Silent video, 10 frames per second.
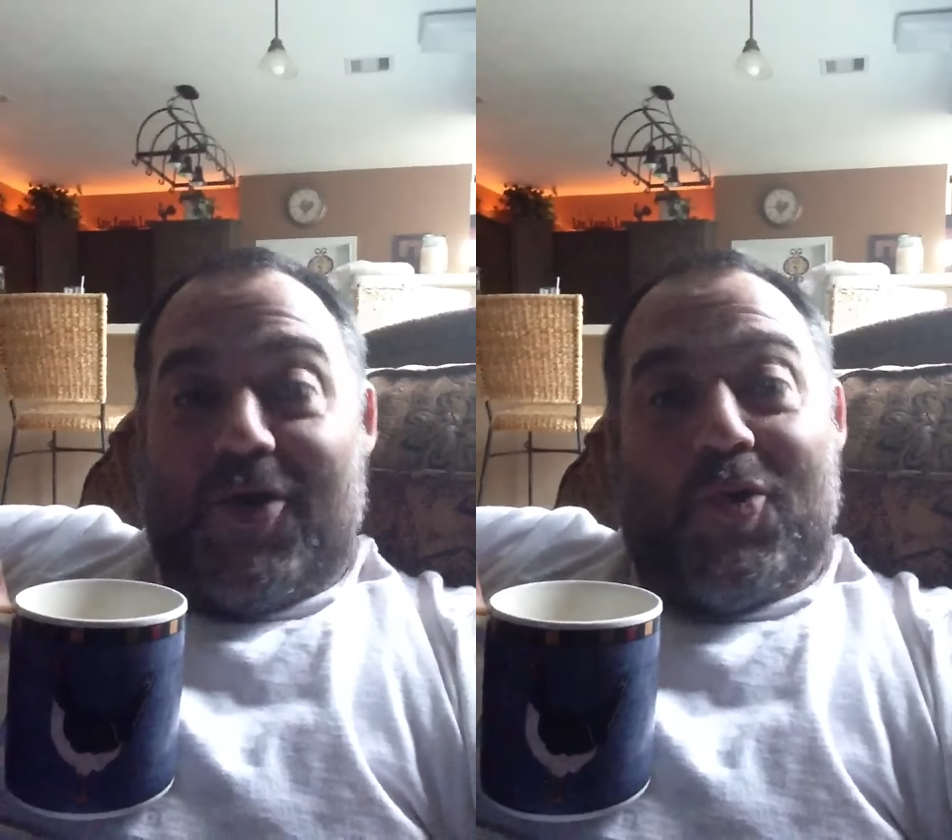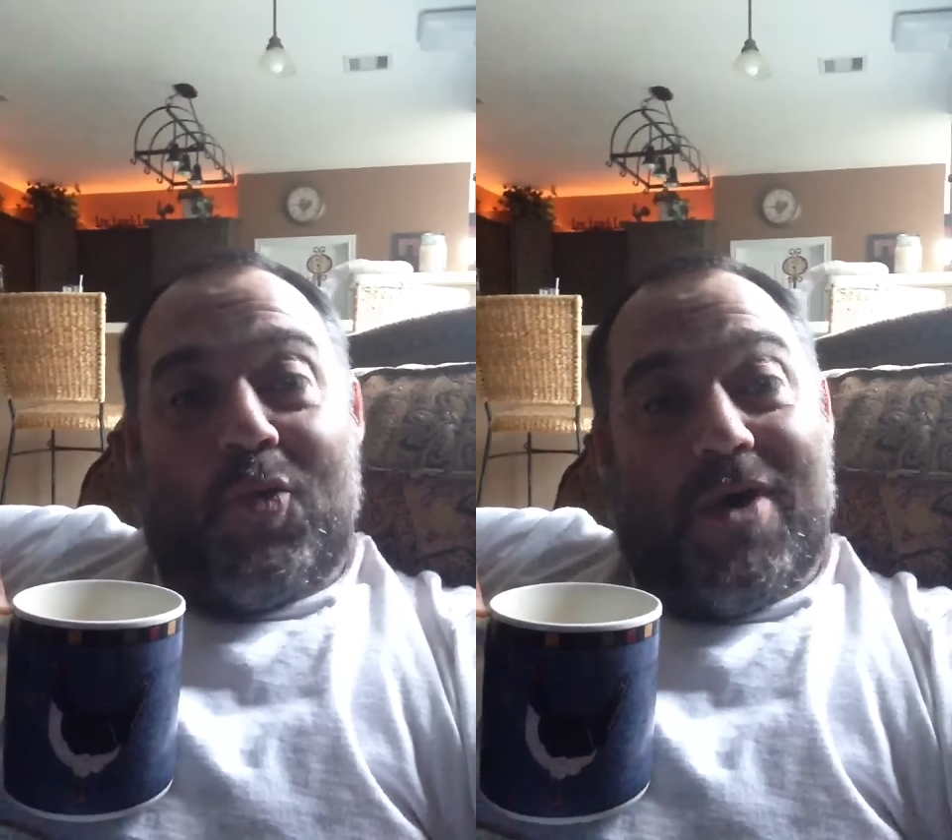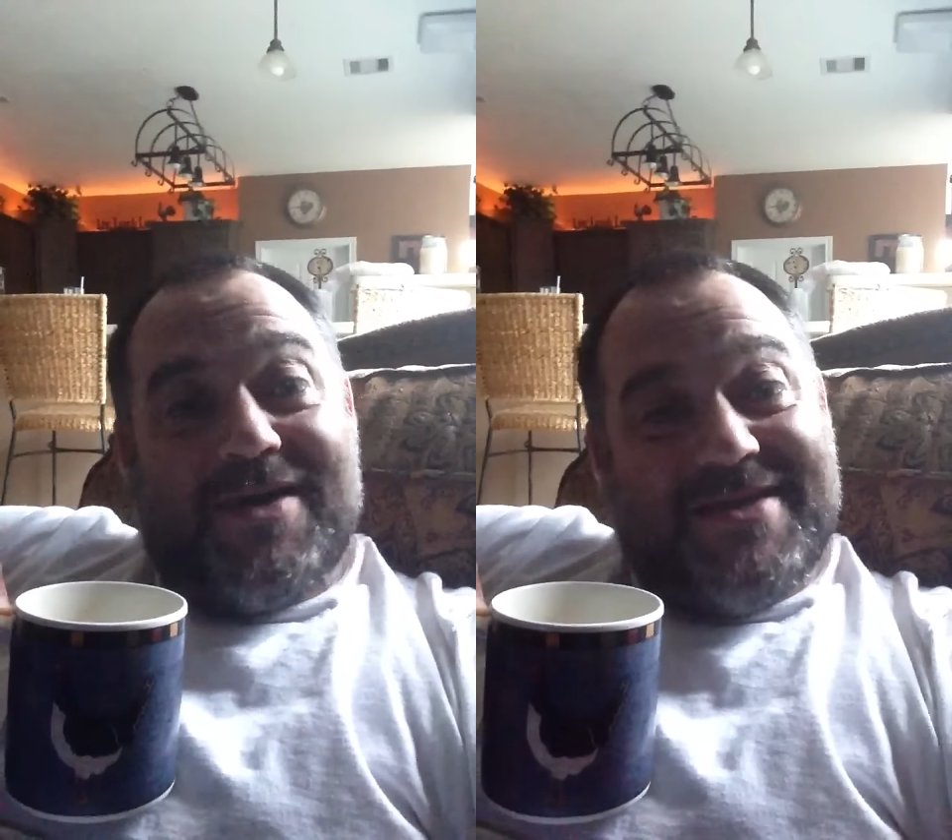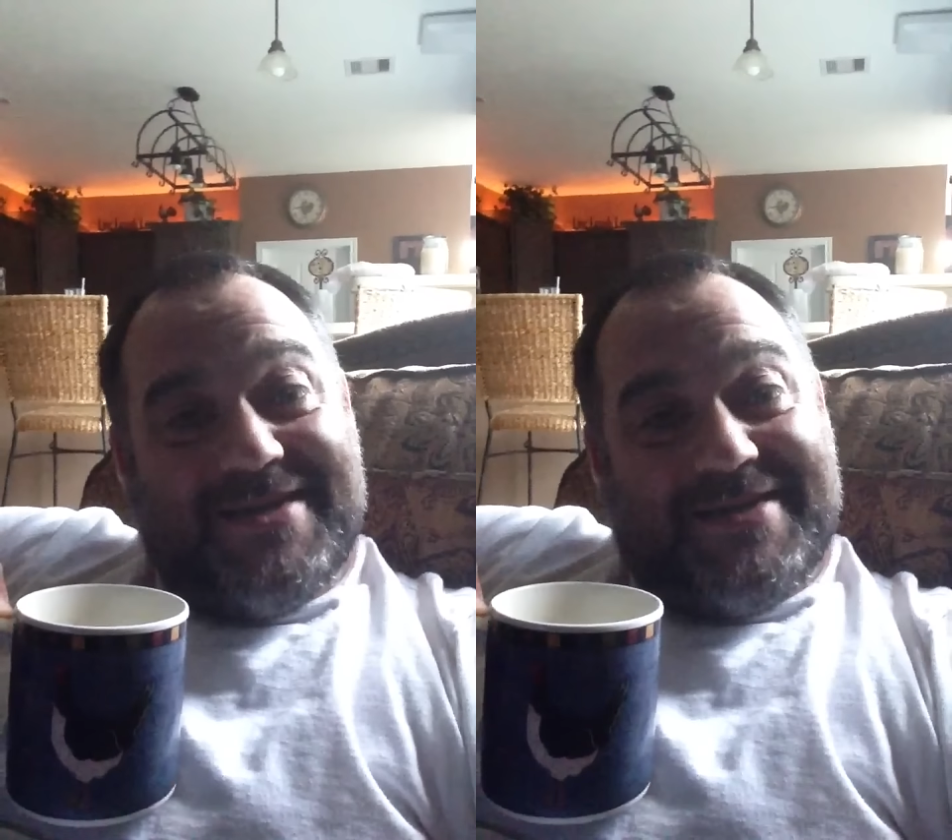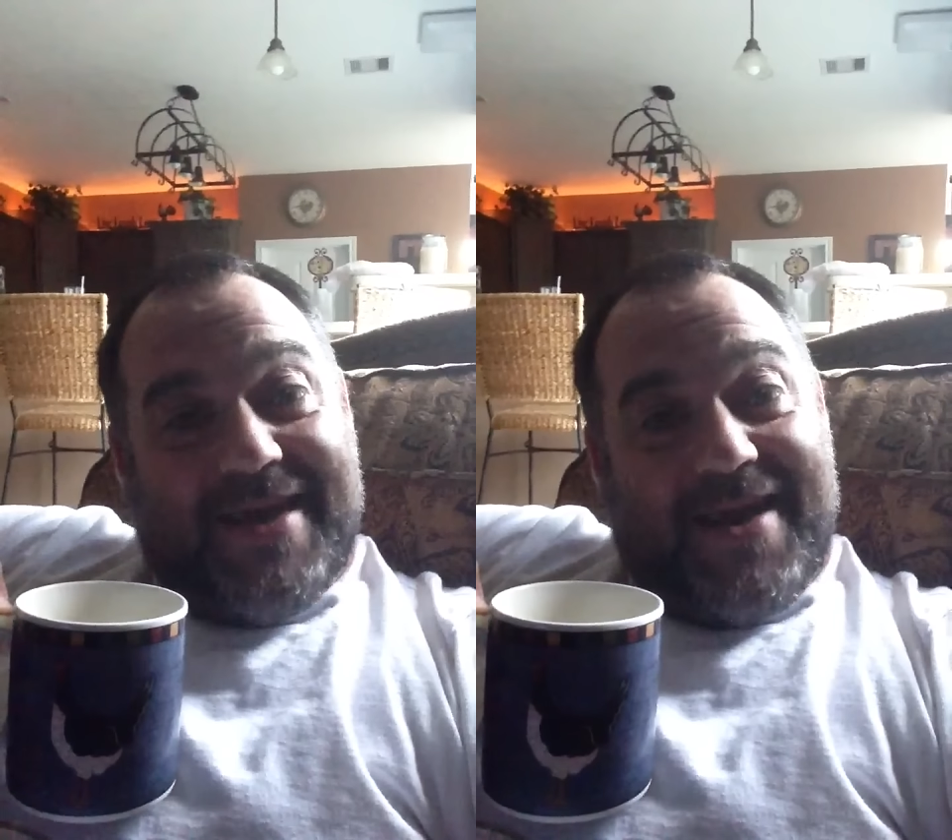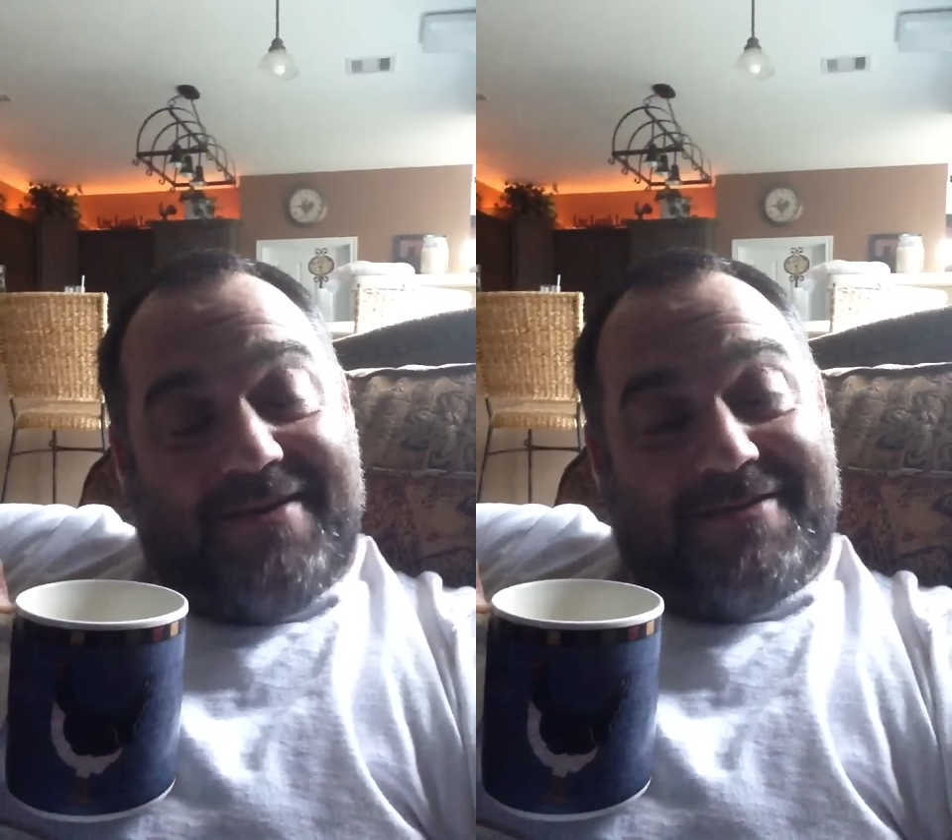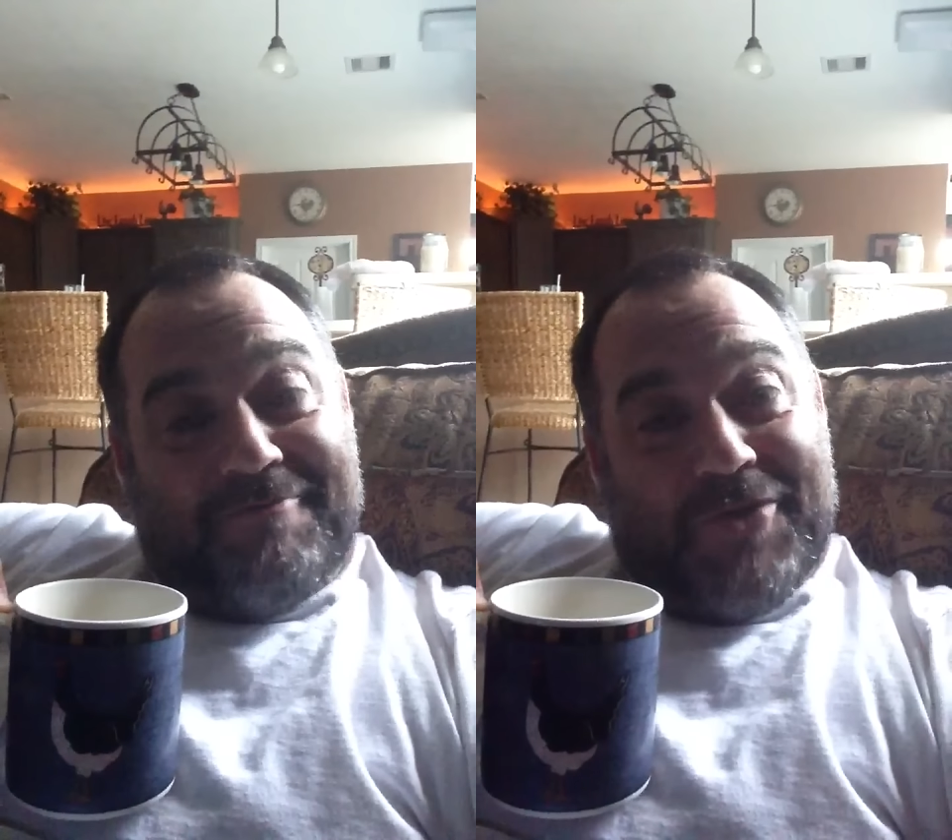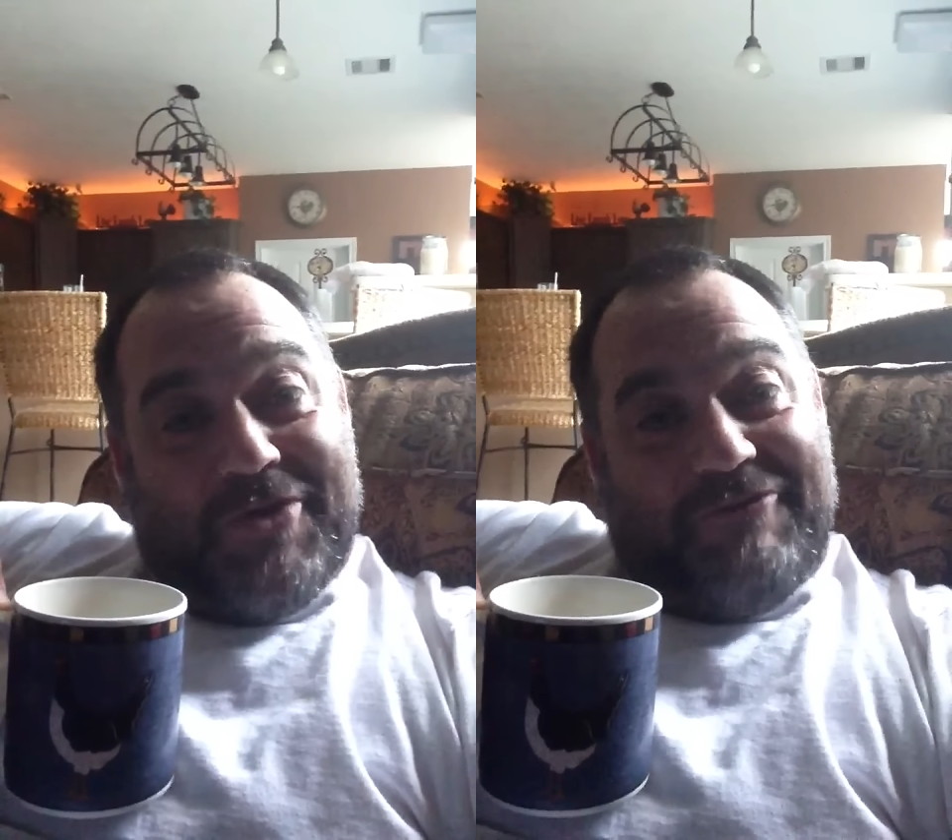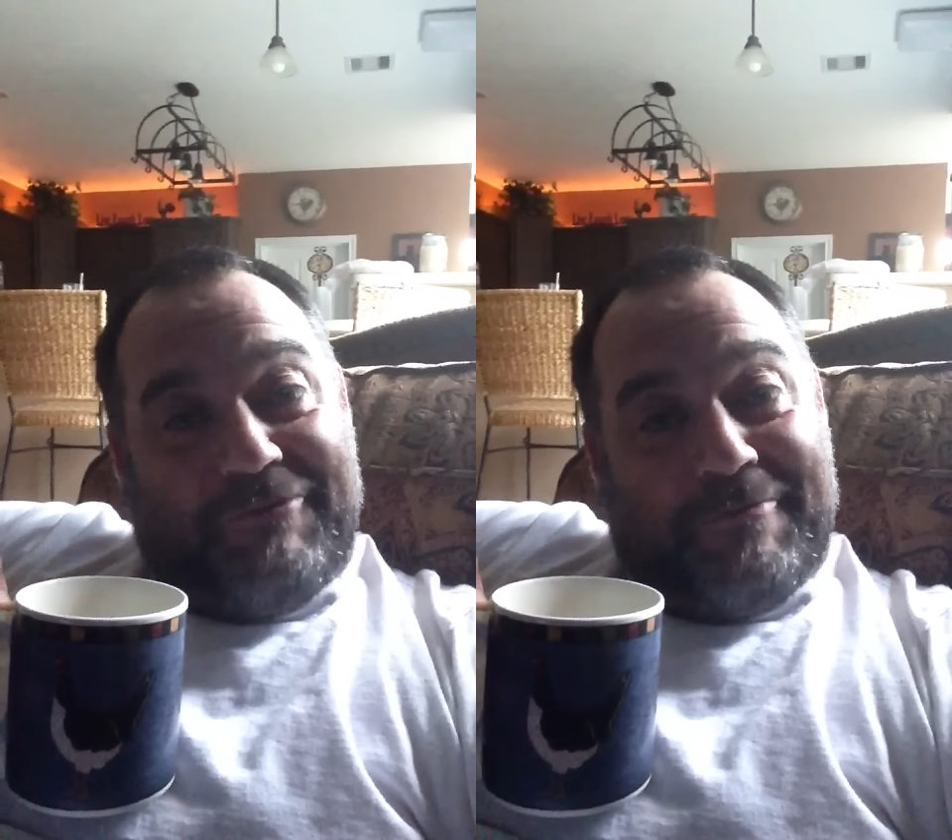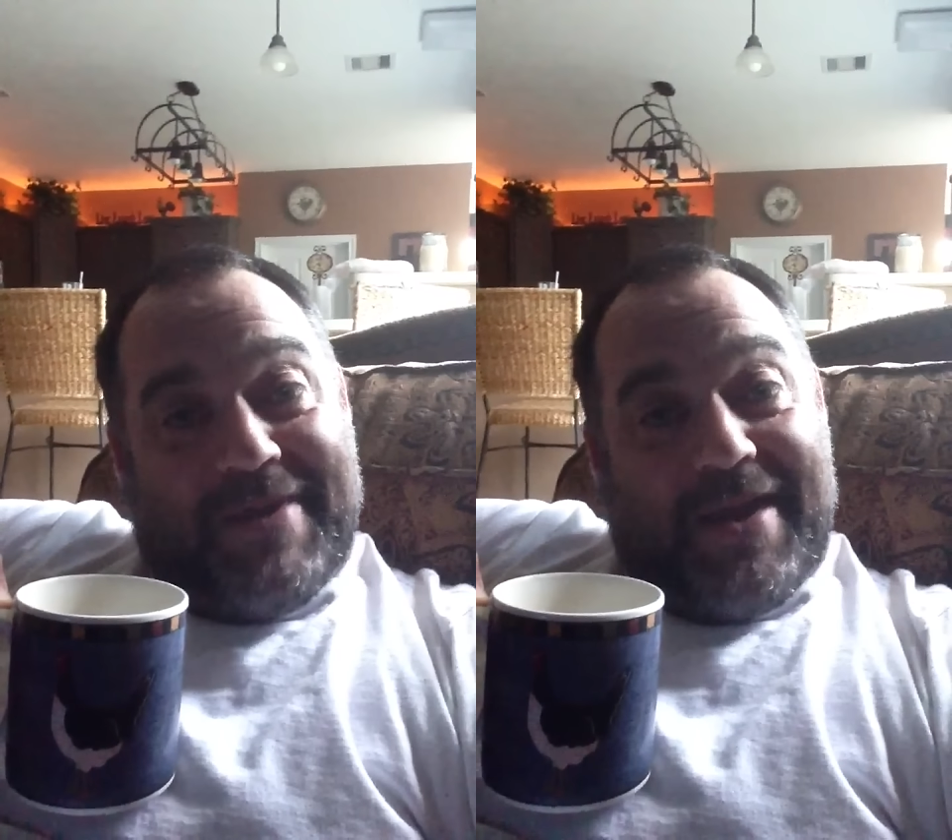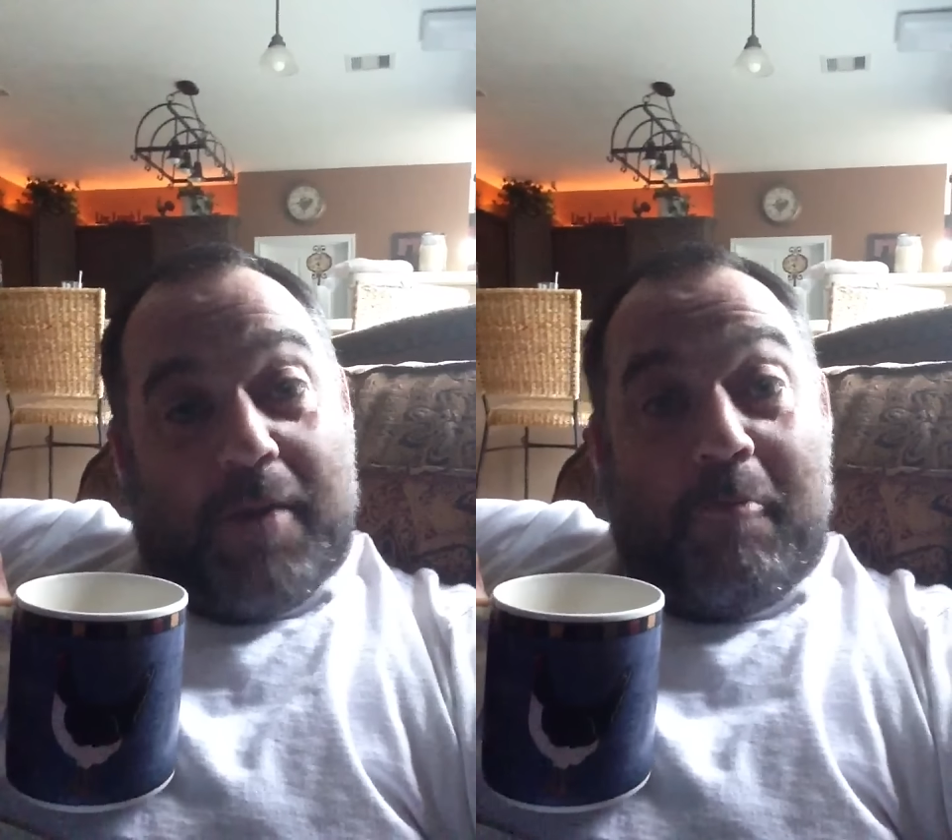What does it take to move from being a